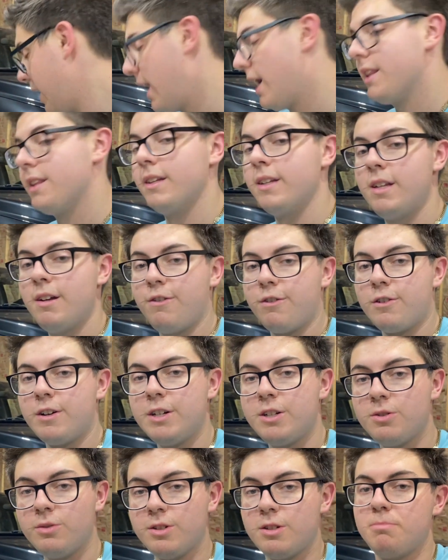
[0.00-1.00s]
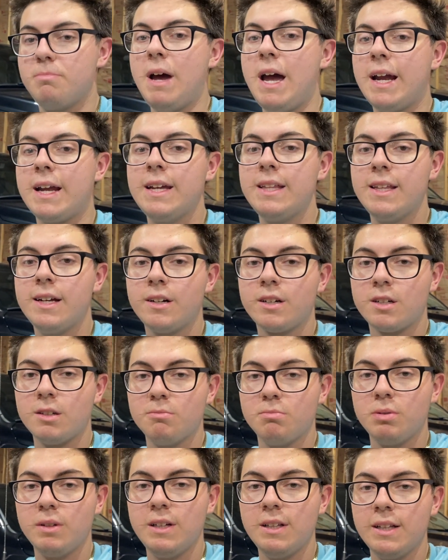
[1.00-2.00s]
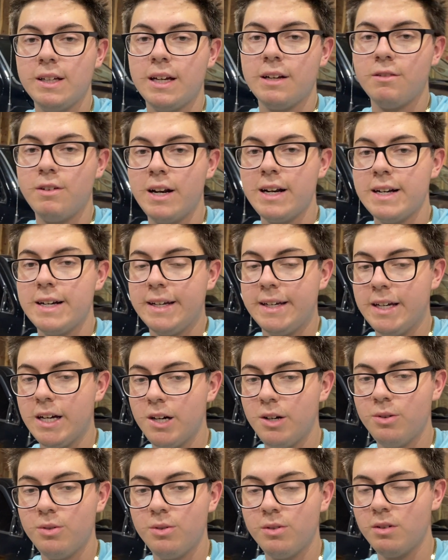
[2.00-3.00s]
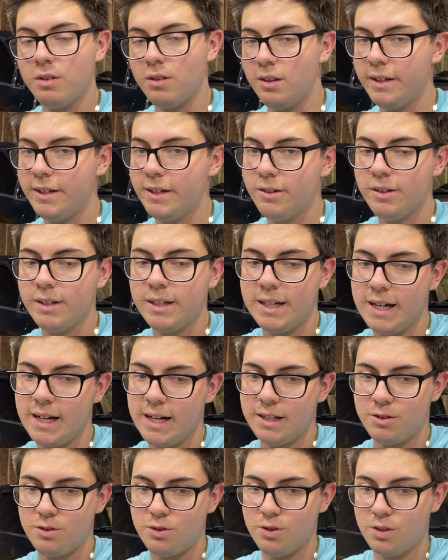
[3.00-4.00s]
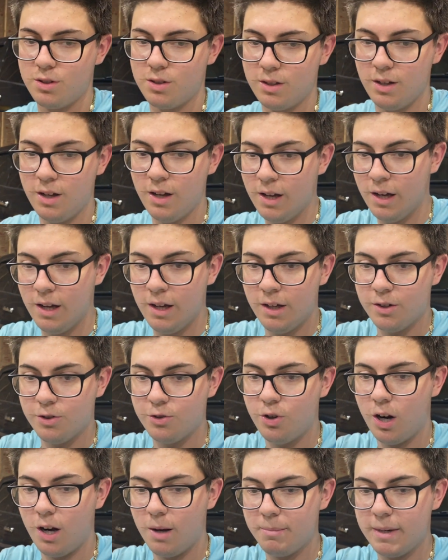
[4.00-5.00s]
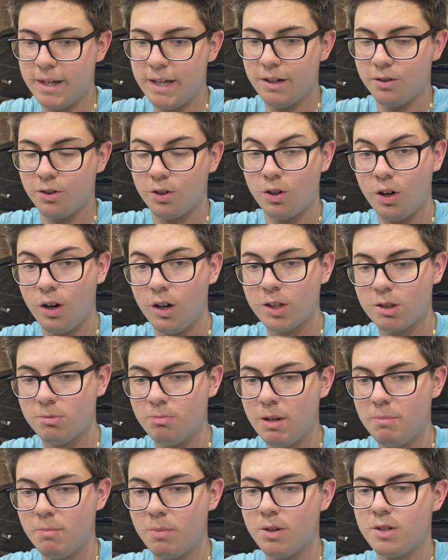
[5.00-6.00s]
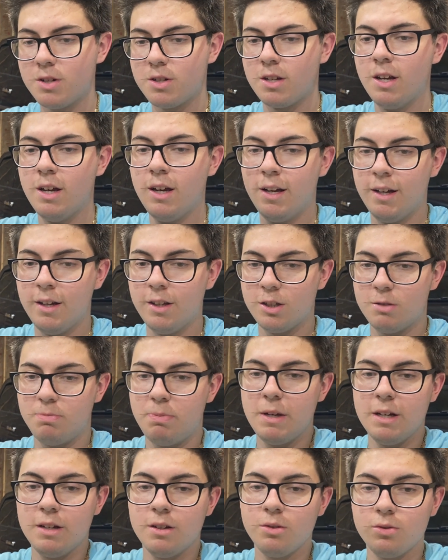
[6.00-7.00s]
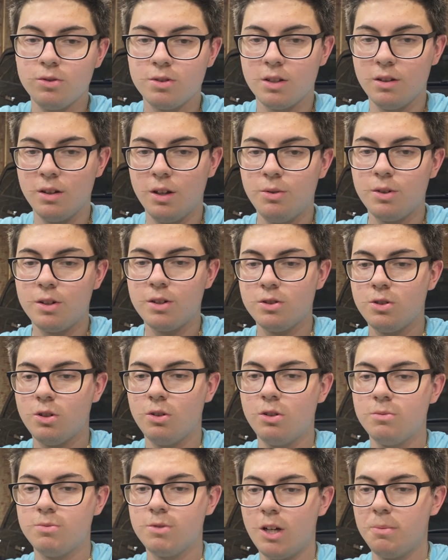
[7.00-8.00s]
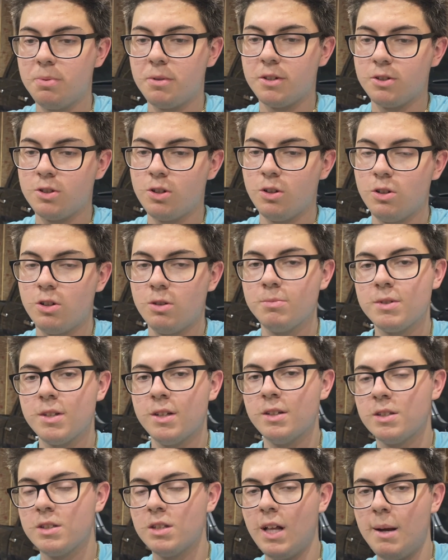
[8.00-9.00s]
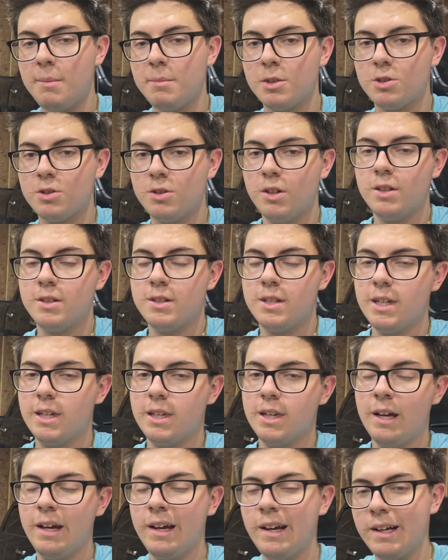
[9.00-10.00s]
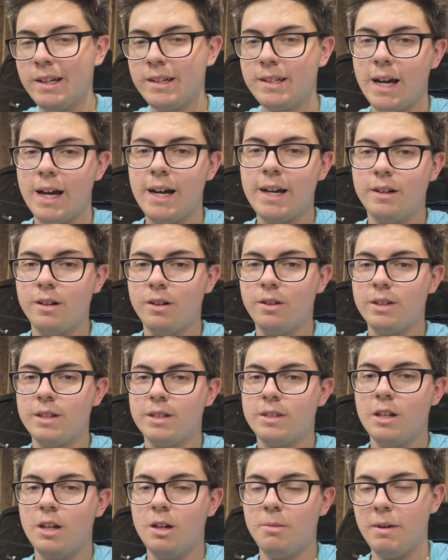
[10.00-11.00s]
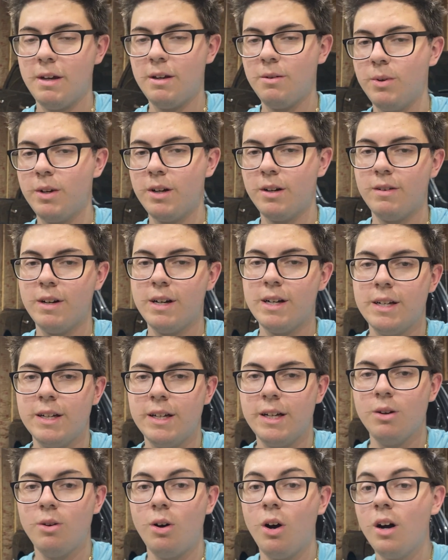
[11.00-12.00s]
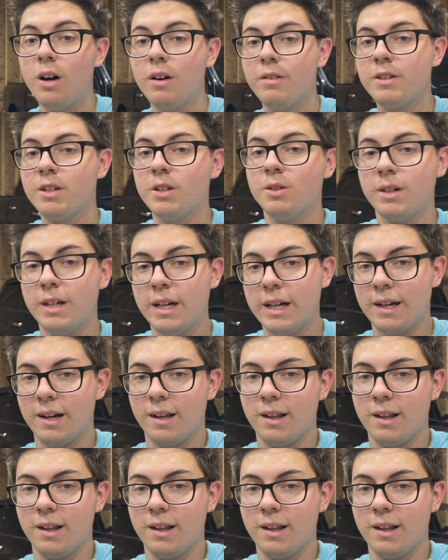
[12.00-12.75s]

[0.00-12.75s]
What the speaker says: and the differential is back in there completely and ready to go, literally guys, just drop down cross members, spindles, lower control arms, upper control arms, slap the struts in, tighten all this up, and we are ready to go off to get an